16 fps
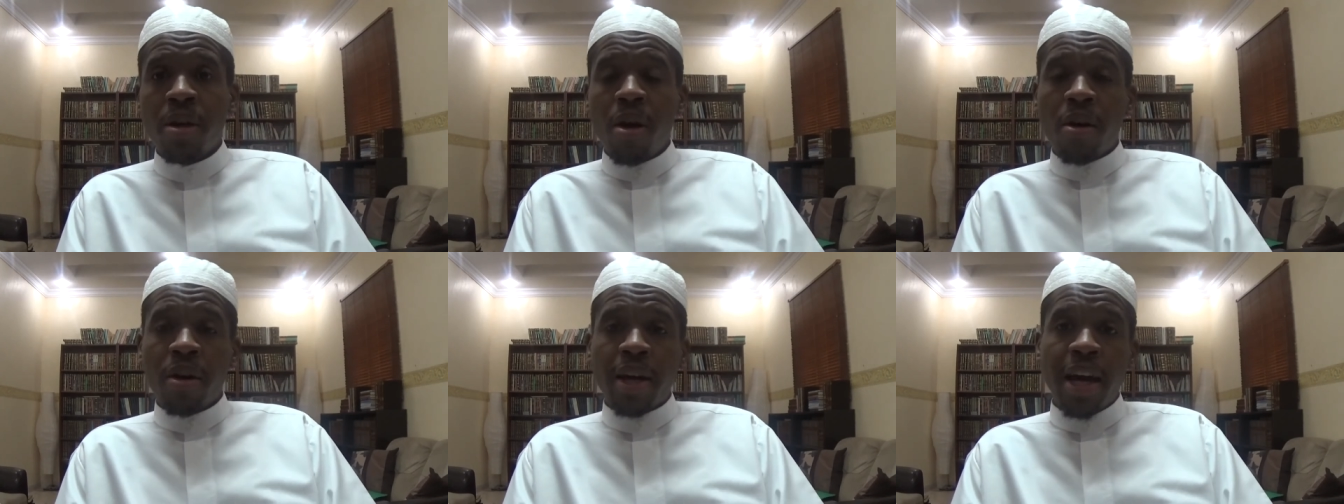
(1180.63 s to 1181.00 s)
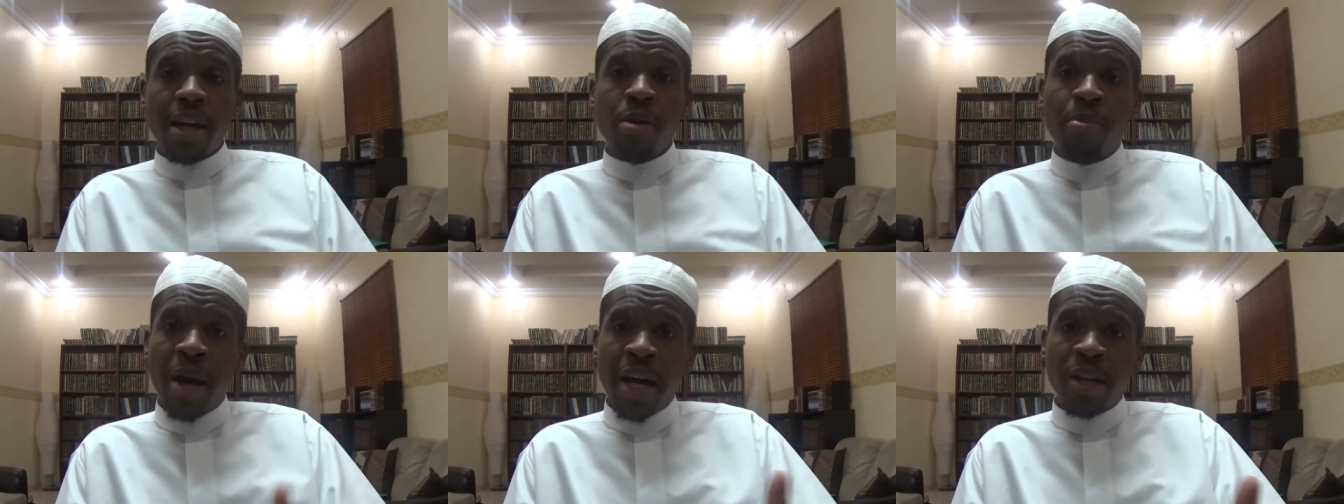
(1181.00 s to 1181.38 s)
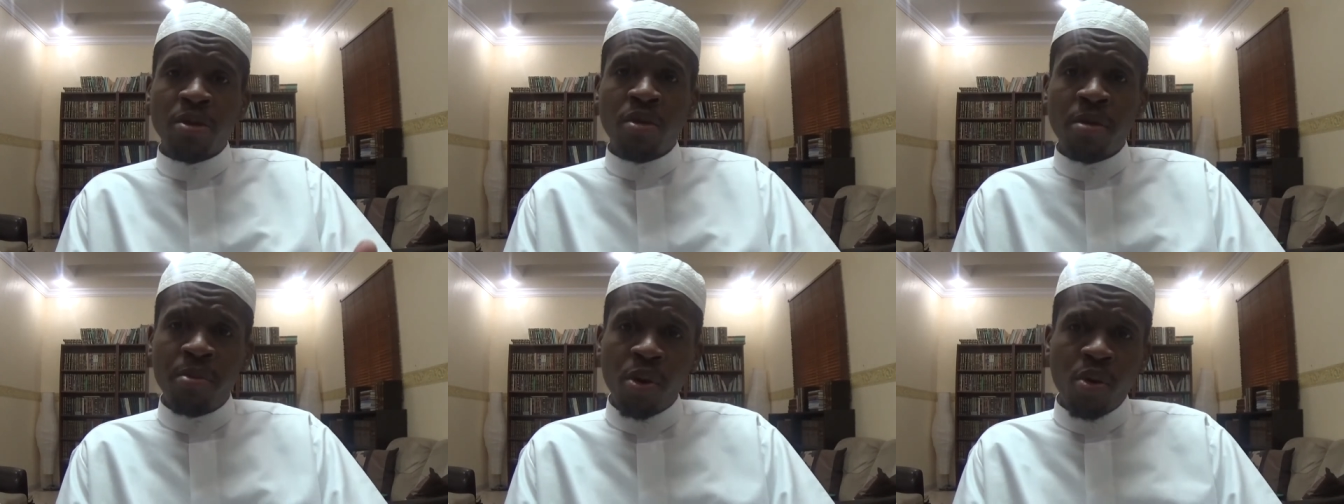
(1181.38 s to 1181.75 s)
Okay, you pass
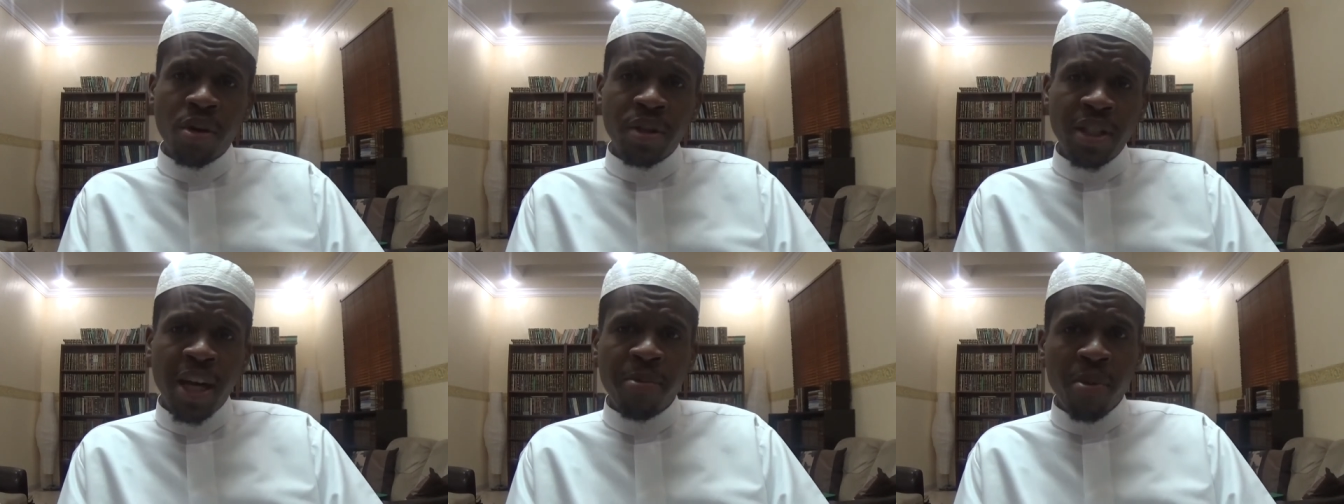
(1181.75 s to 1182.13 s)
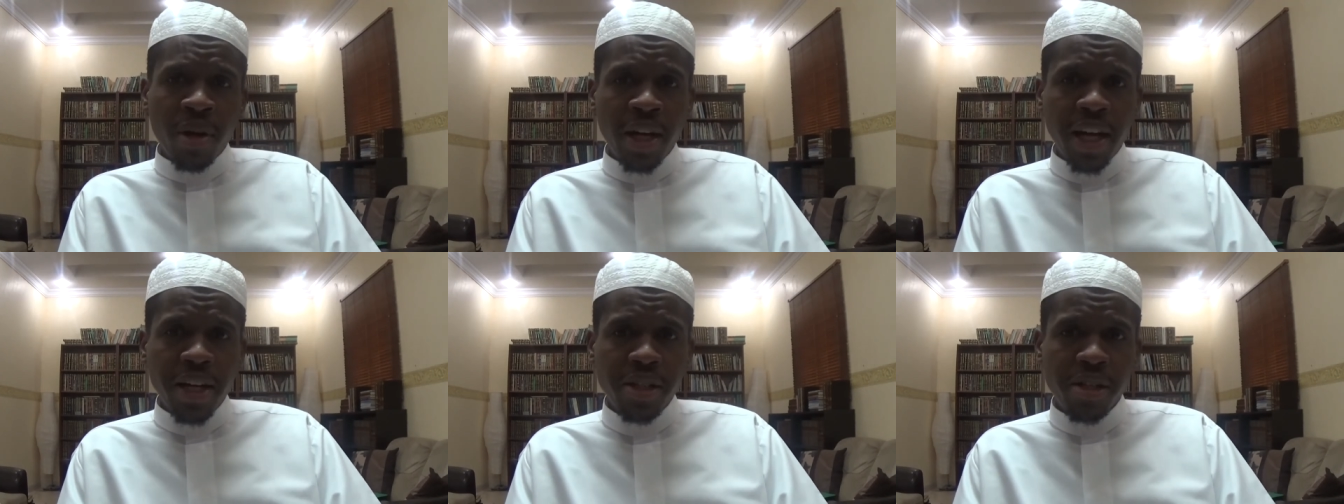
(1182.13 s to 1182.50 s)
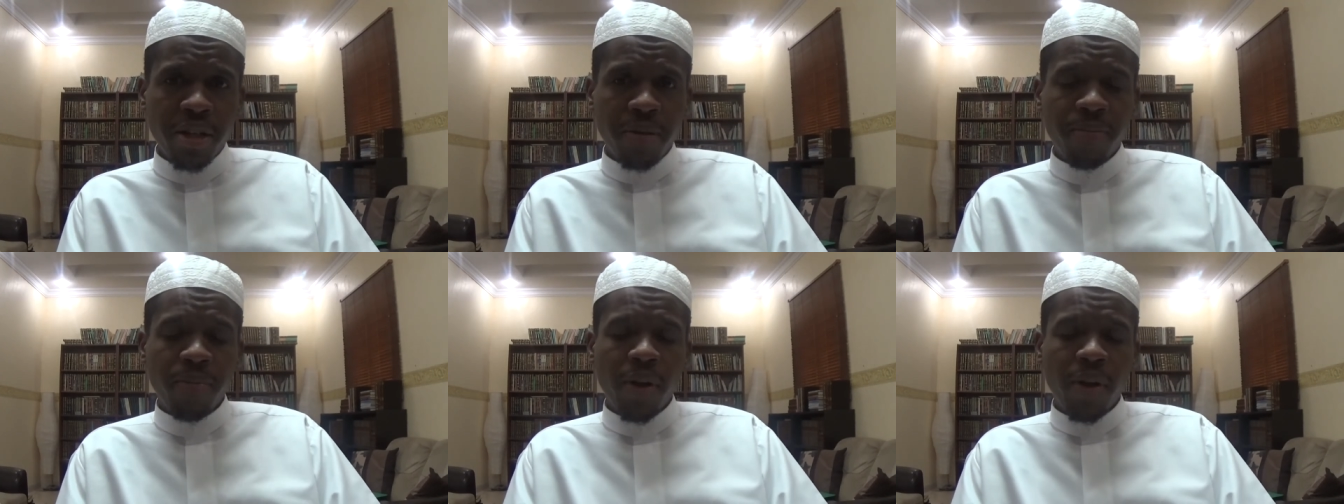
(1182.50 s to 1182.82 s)
on a book or tape or lecture.